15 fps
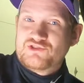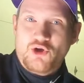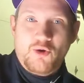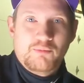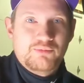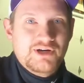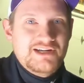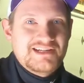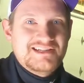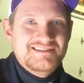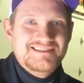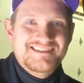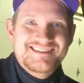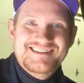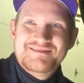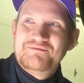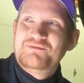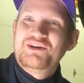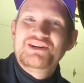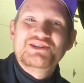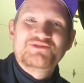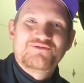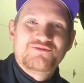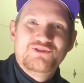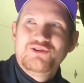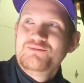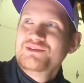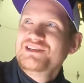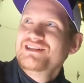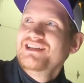So Brittany's
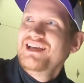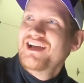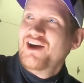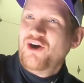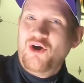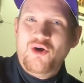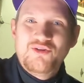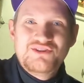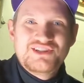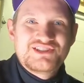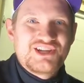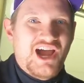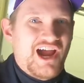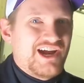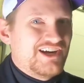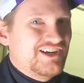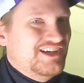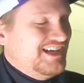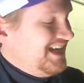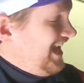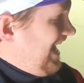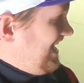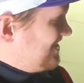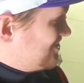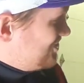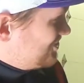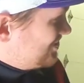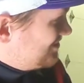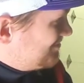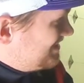filming, holding the tire, and
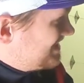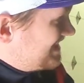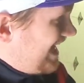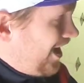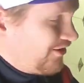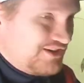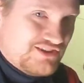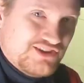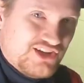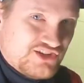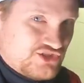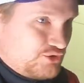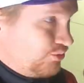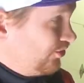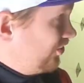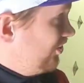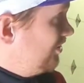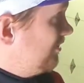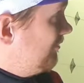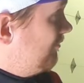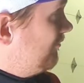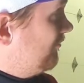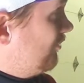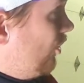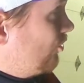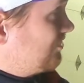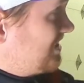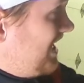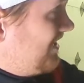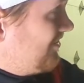she's going to be counting this. So we're going to
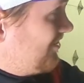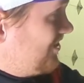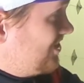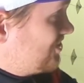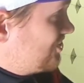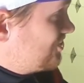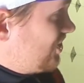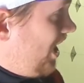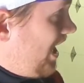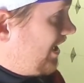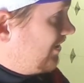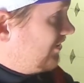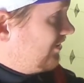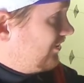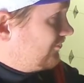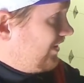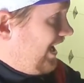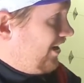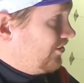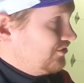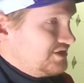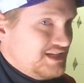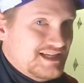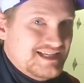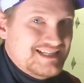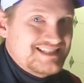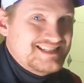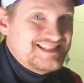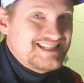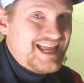rotate this tire around
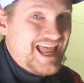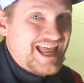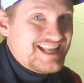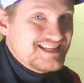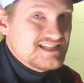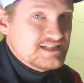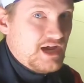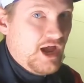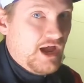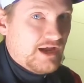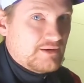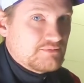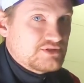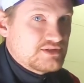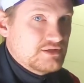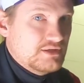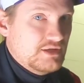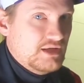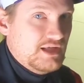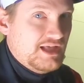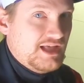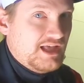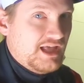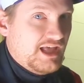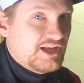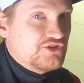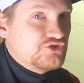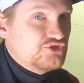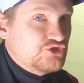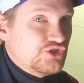10 times.
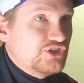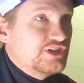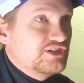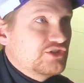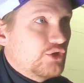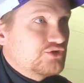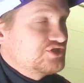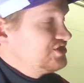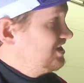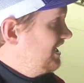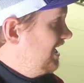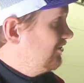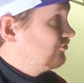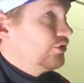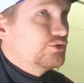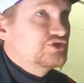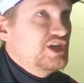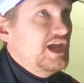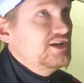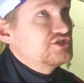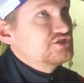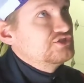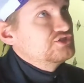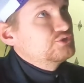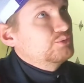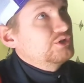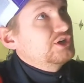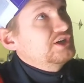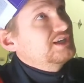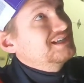And during those 10 rotations,
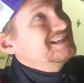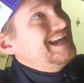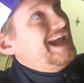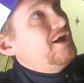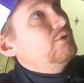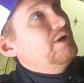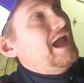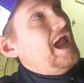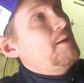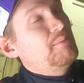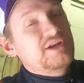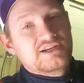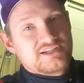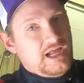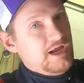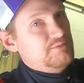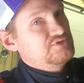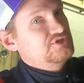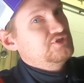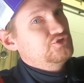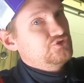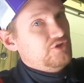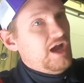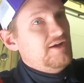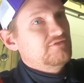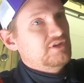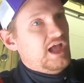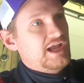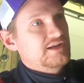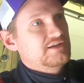we're going to count how many times the
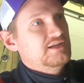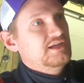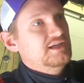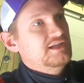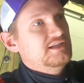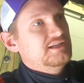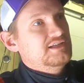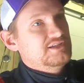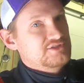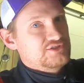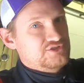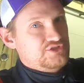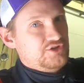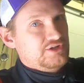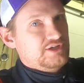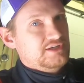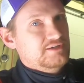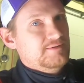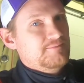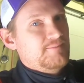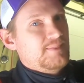driveline is turning,